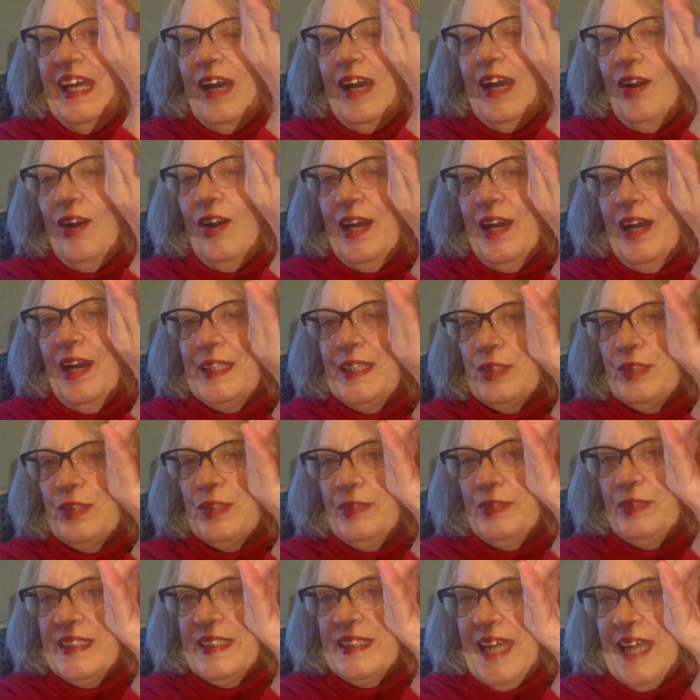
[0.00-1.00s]
How awesome
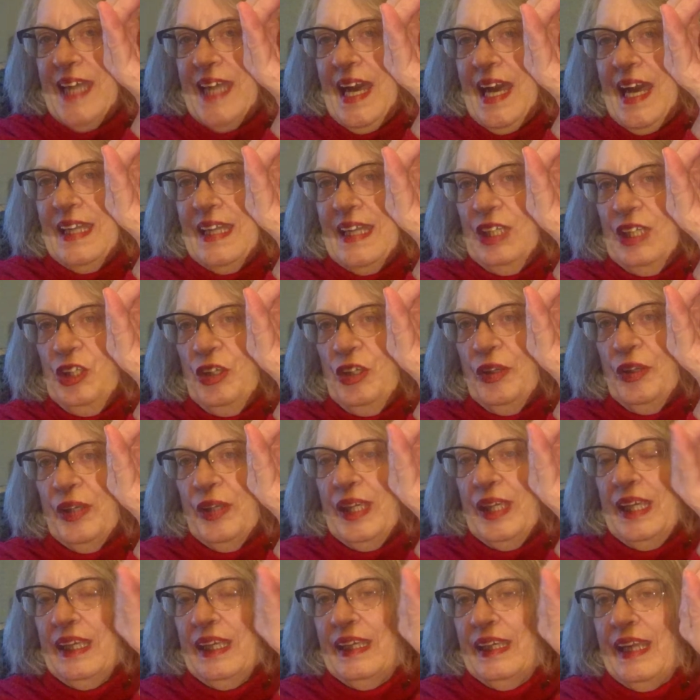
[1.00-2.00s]
is that? And you
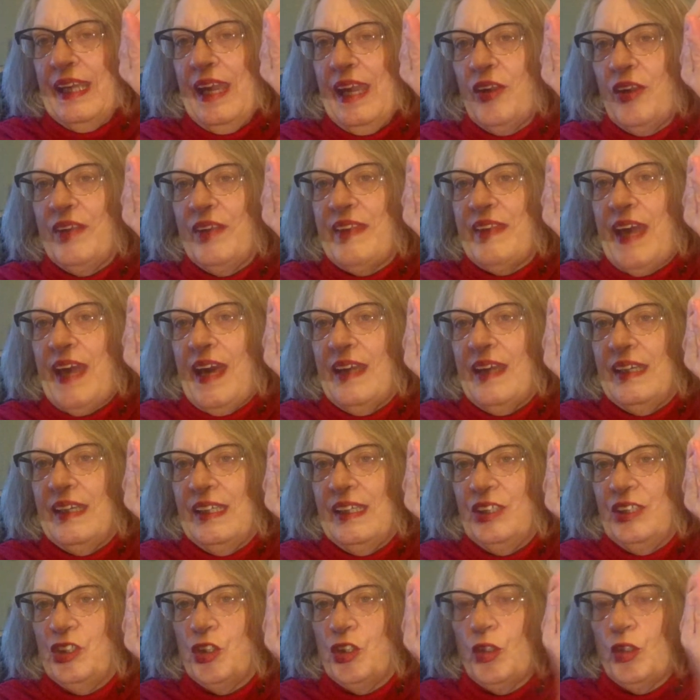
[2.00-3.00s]
can carry that
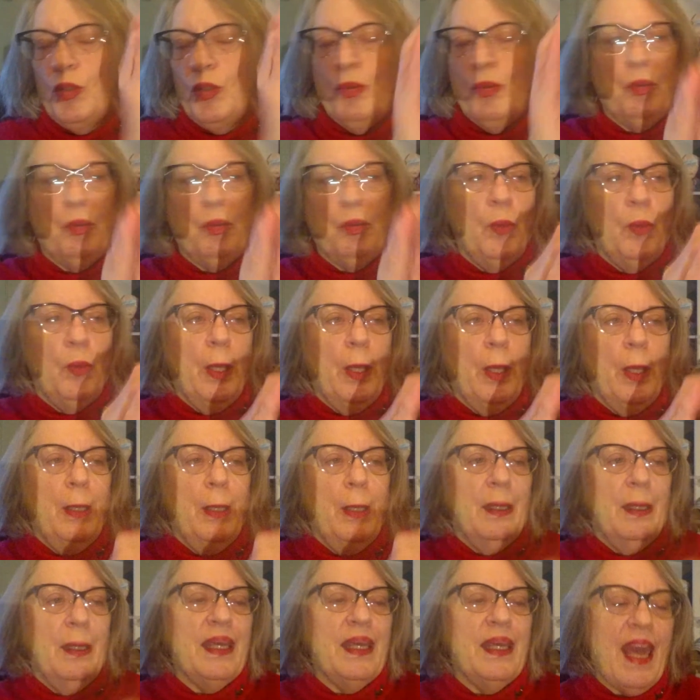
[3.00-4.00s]
in your
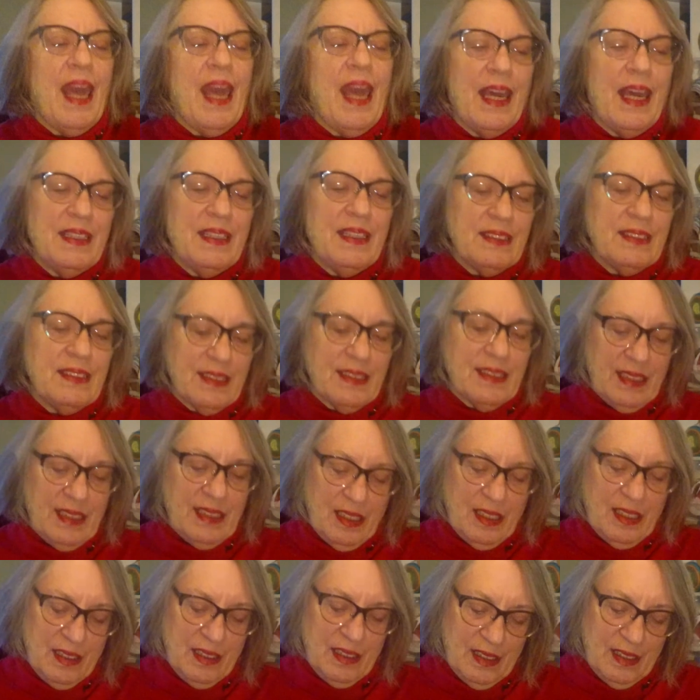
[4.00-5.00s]
case.
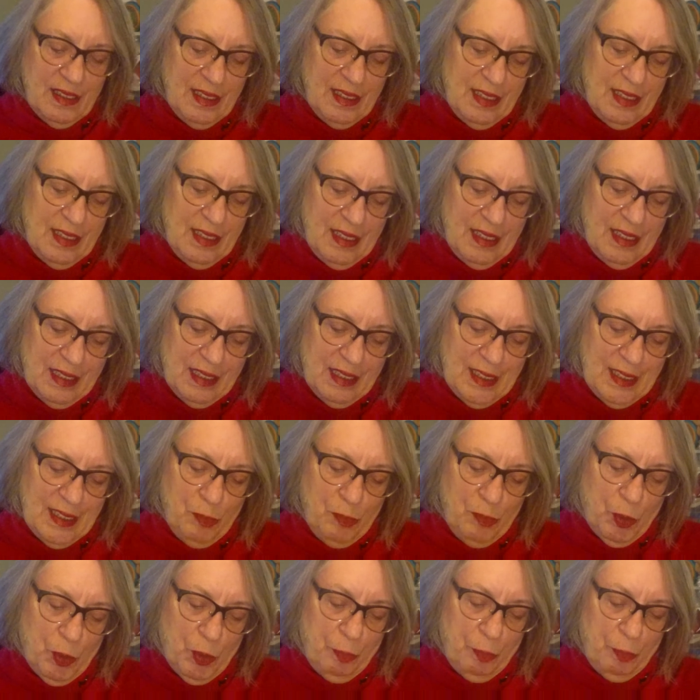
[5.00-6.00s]

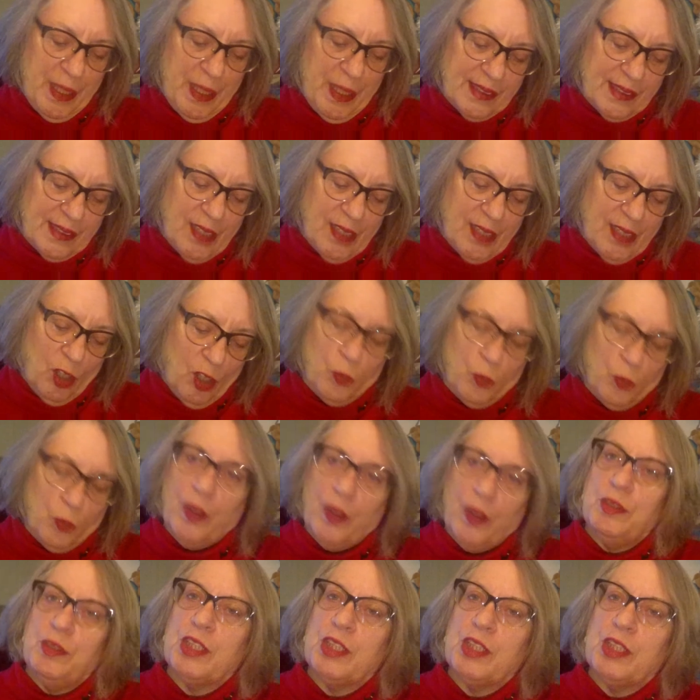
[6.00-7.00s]
Keep your picks all in
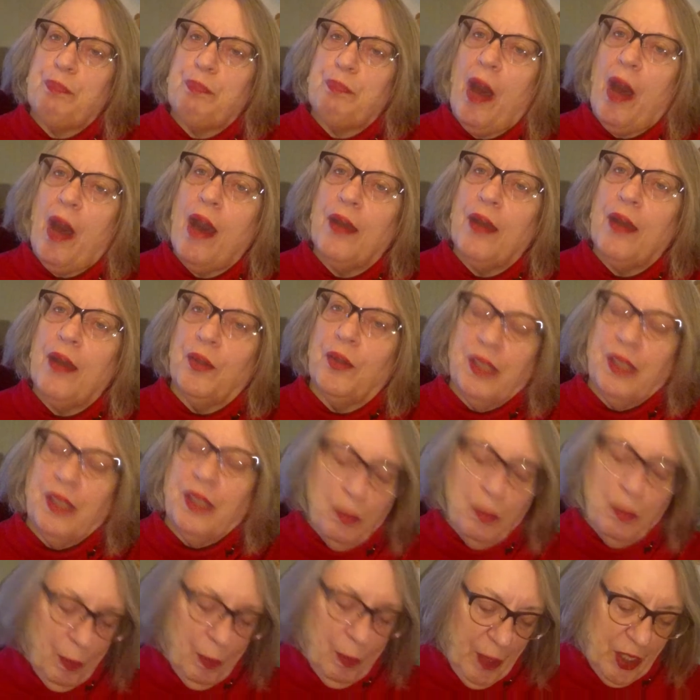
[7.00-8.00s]
one spot or
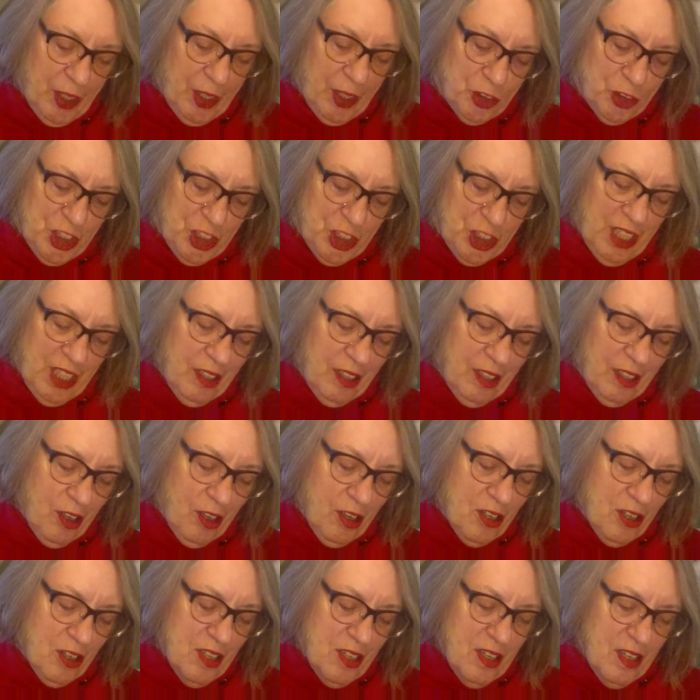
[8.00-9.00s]
keep it by your
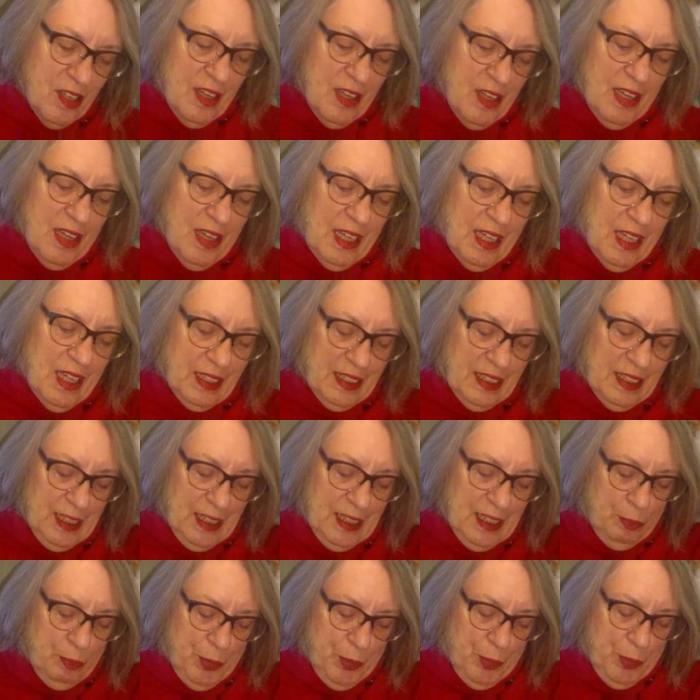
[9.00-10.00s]
chair and
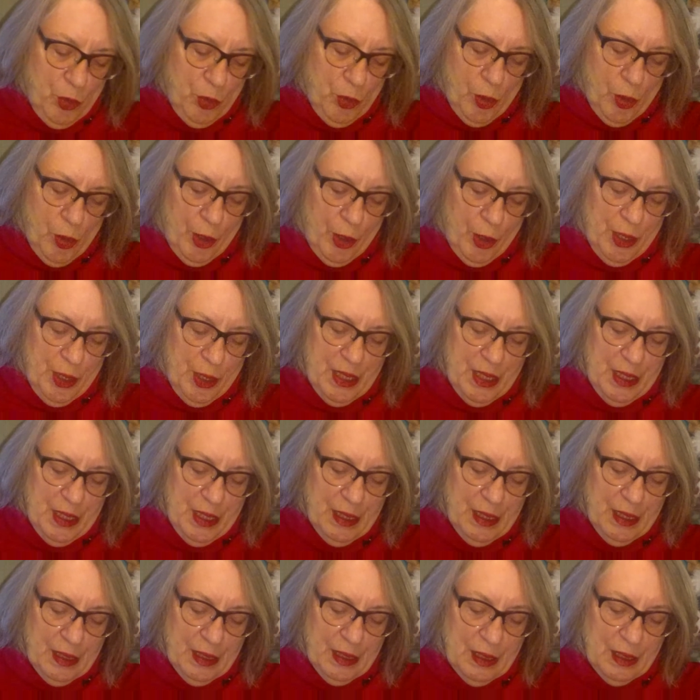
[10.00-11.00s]
keep your
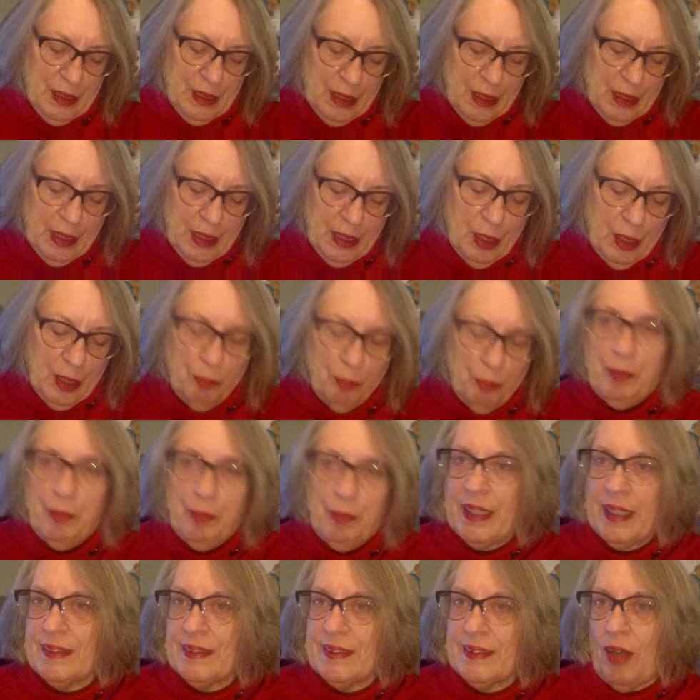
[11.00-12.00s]

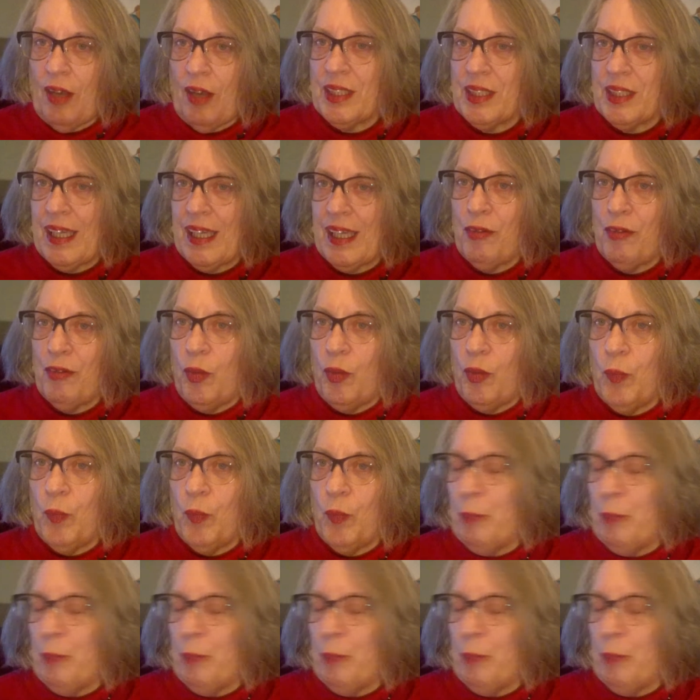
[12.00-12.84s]
picks all together in one